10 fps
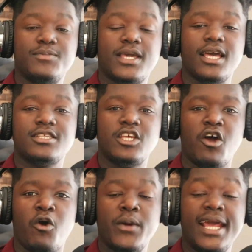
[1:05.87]
Because,
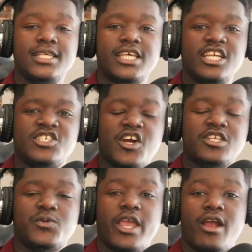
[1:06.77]
we inside
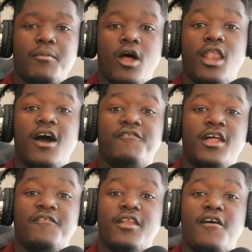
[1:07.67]
church, we hear about love,
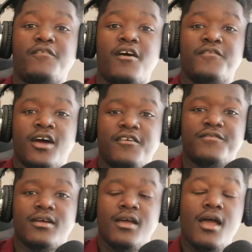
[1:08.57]
love, love, love, love.